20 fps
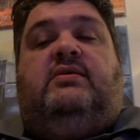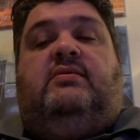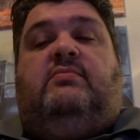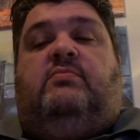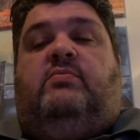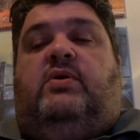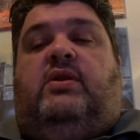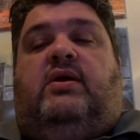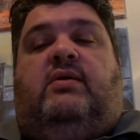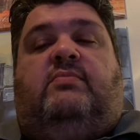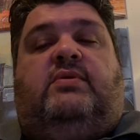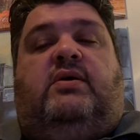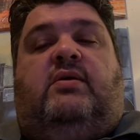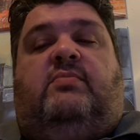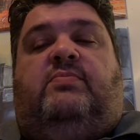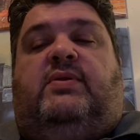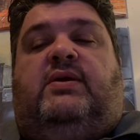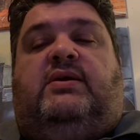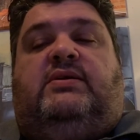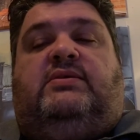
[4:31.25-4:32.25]
"But I'm not
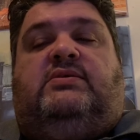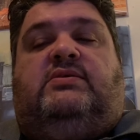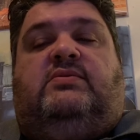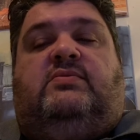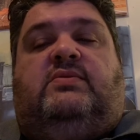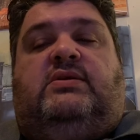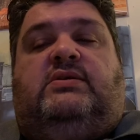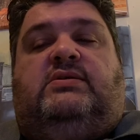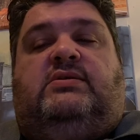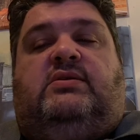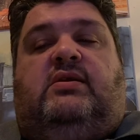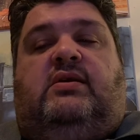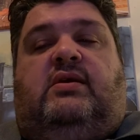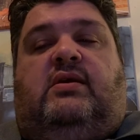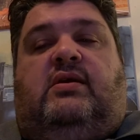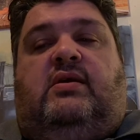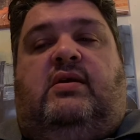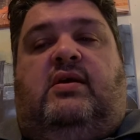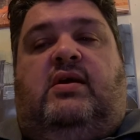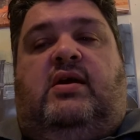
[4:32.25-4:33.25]
played so easily.
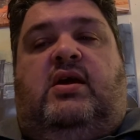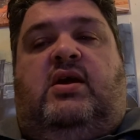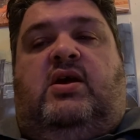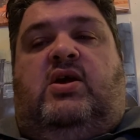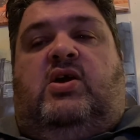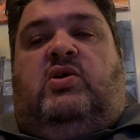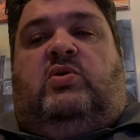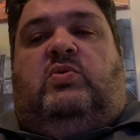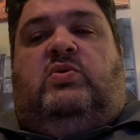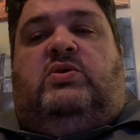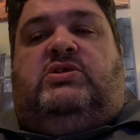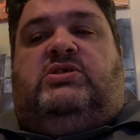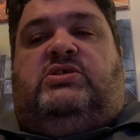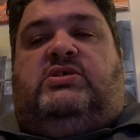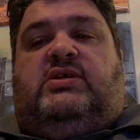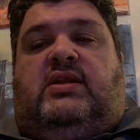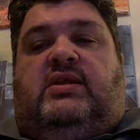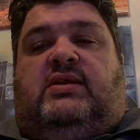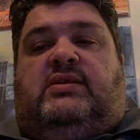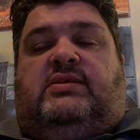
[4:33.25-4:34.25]
We're
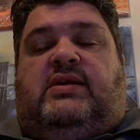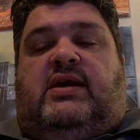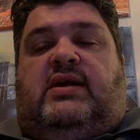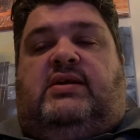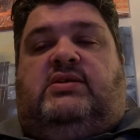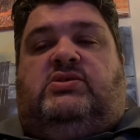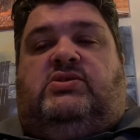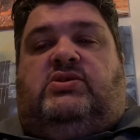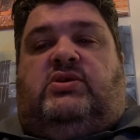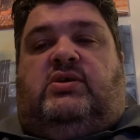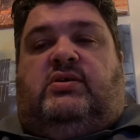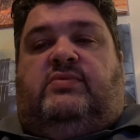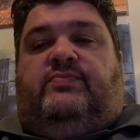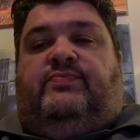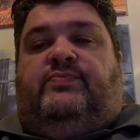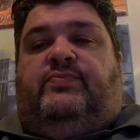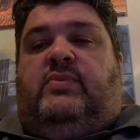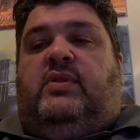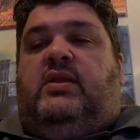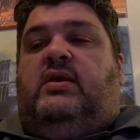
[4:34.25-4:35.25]
still in danger."
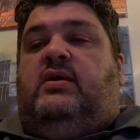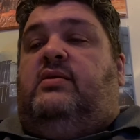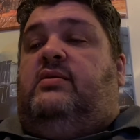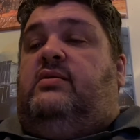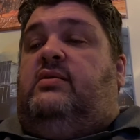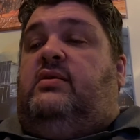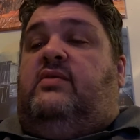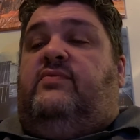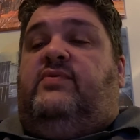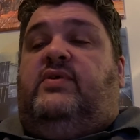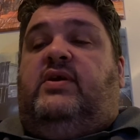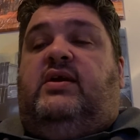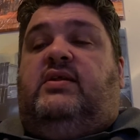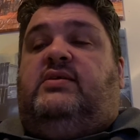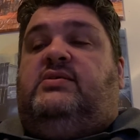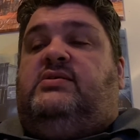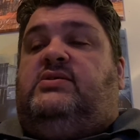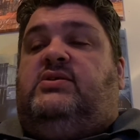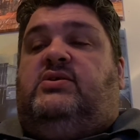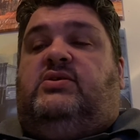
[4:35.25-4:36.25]
"What if you get
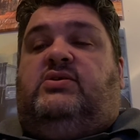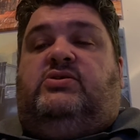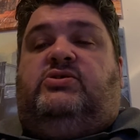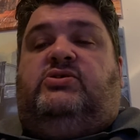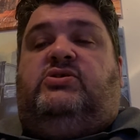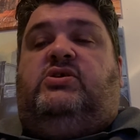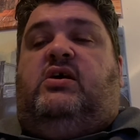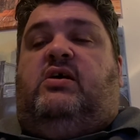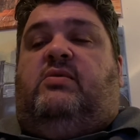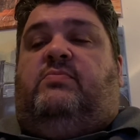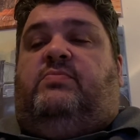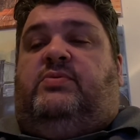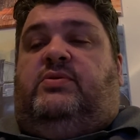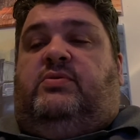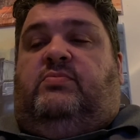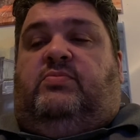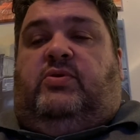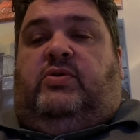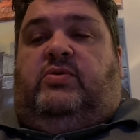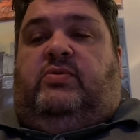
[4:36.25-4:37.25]
us to your ship?" the
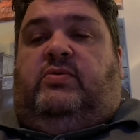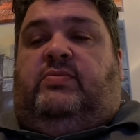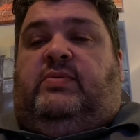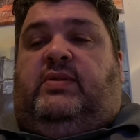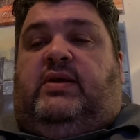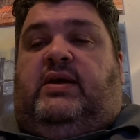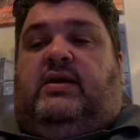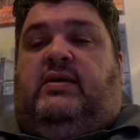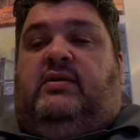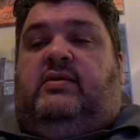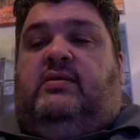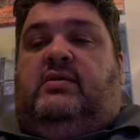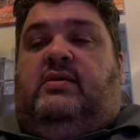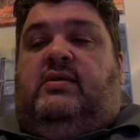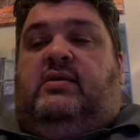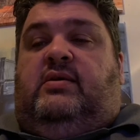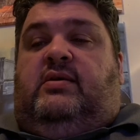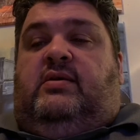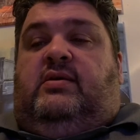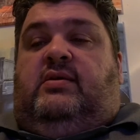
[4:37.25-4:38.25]
boy replied.
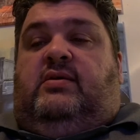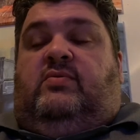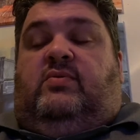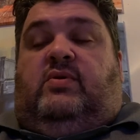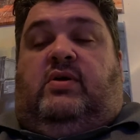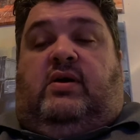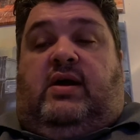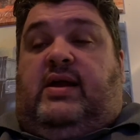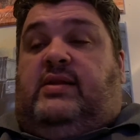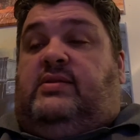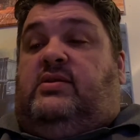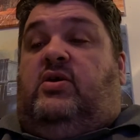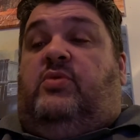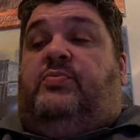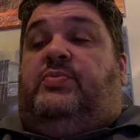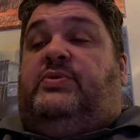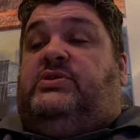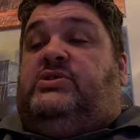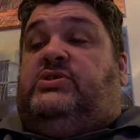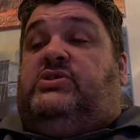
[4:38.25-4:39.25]
"We'll head to
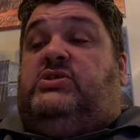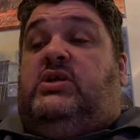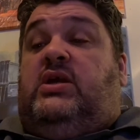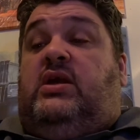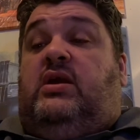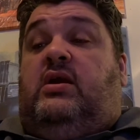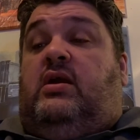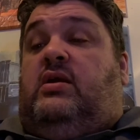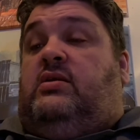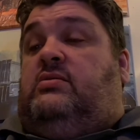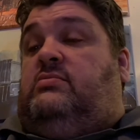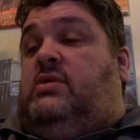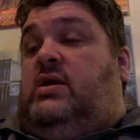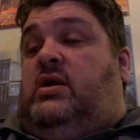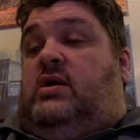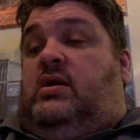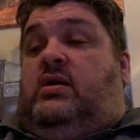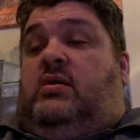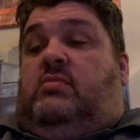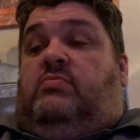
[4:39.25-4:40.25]
open sea and
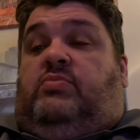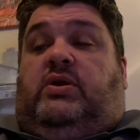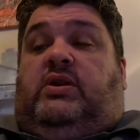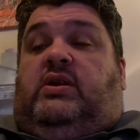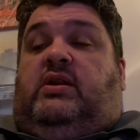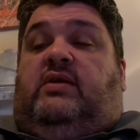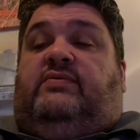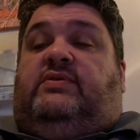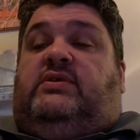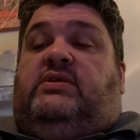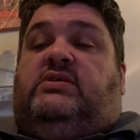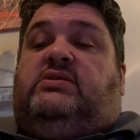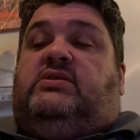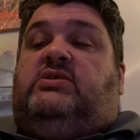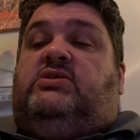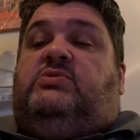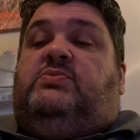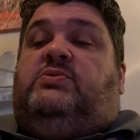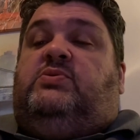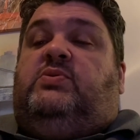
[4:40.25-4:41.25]
put enough
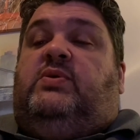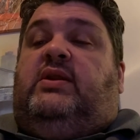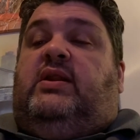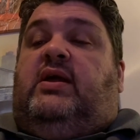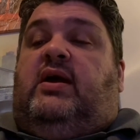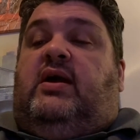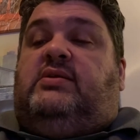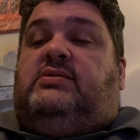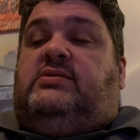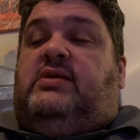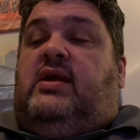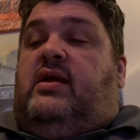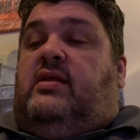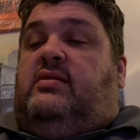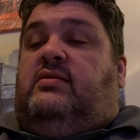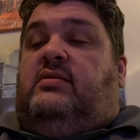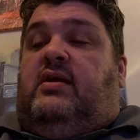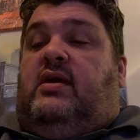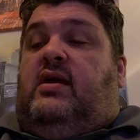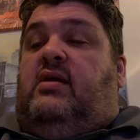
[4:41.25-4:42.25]
distance between us
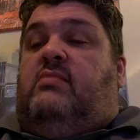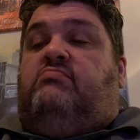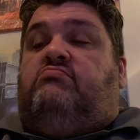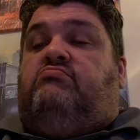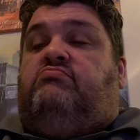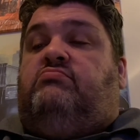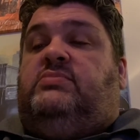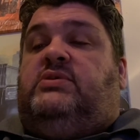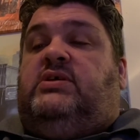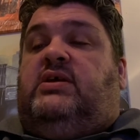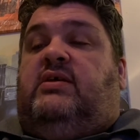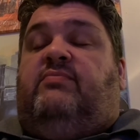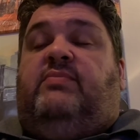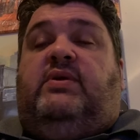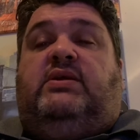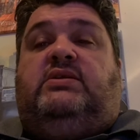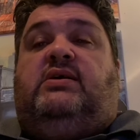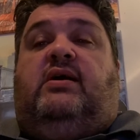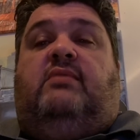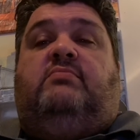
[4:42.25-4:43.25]
and them to give me
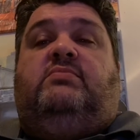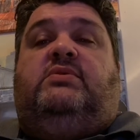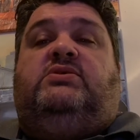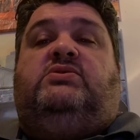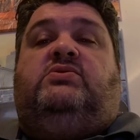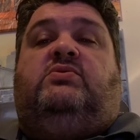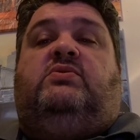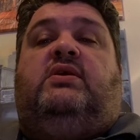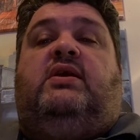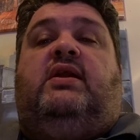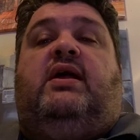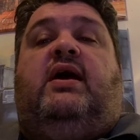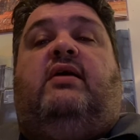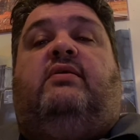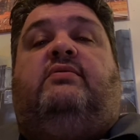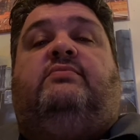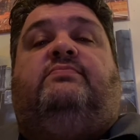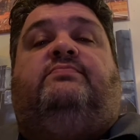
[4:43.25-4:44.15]
time to sort it out."